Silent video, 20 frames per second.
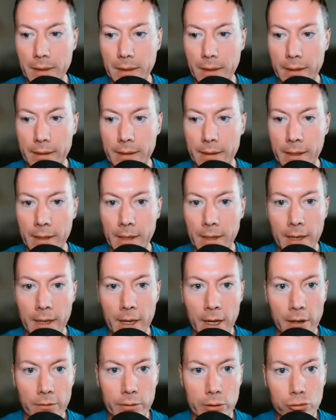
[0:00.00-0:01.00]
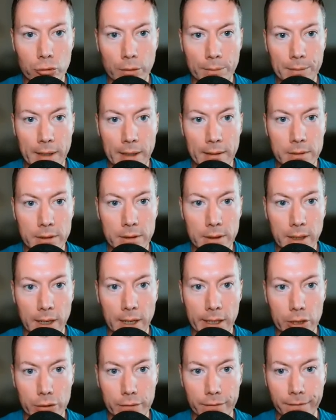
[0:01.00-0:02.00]
Okay. If we drop down to the
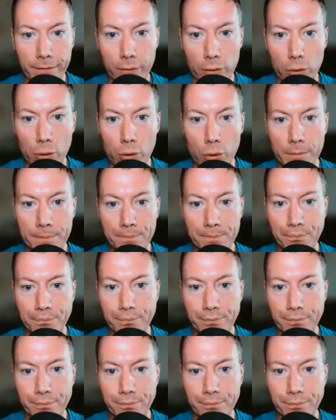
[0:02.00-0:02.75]
H4,